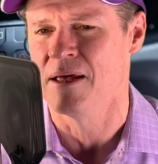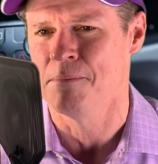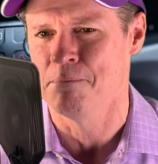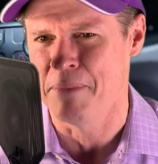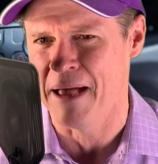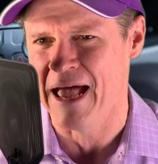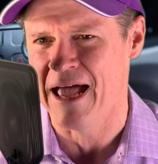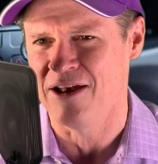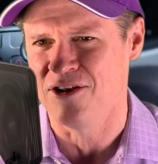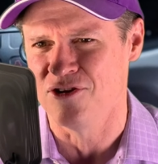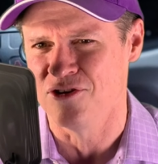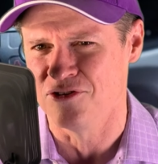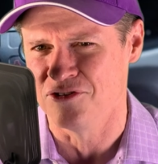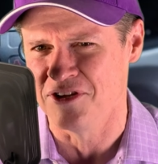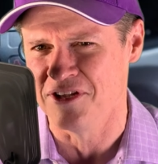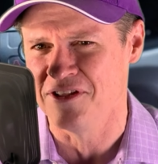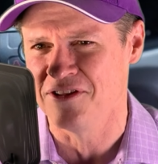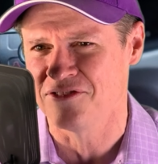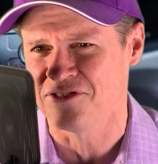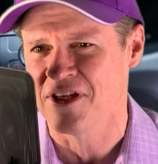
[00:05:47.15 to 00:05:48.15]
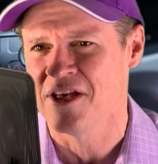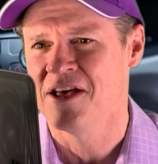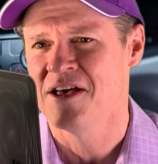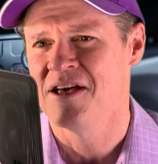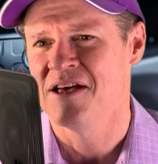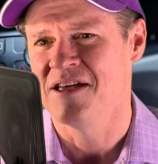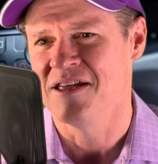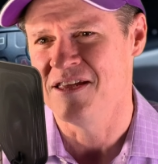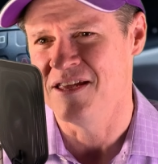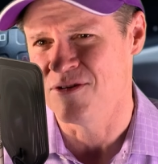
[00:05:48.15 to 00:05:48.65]
Bad news is
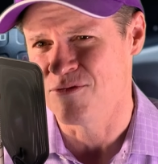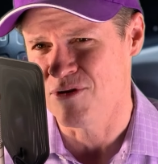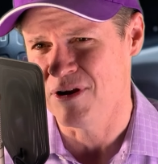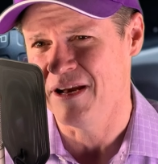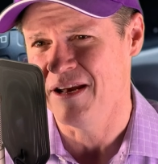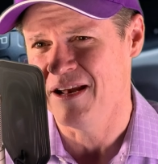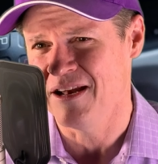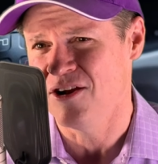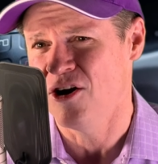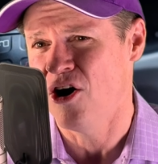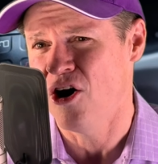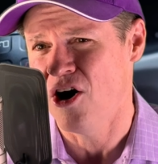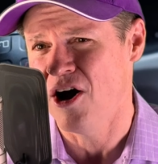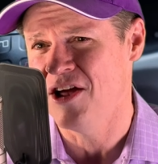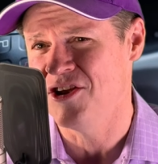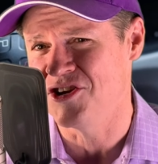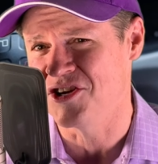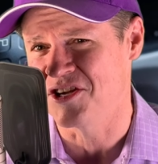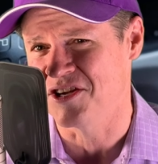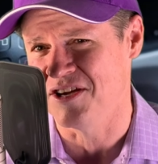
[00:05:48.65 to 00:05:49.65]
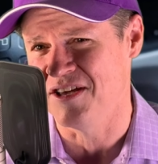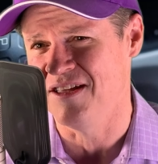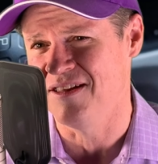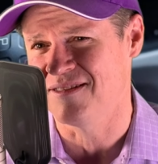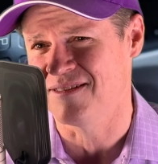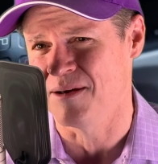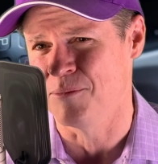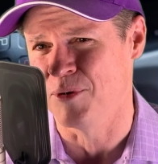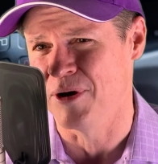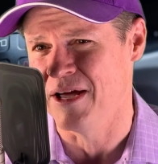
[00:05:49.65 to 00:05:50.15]
you really need to hide your keys
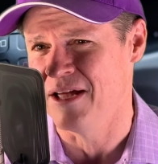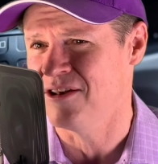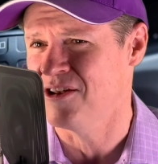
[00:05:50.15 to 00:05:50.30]
somewhere.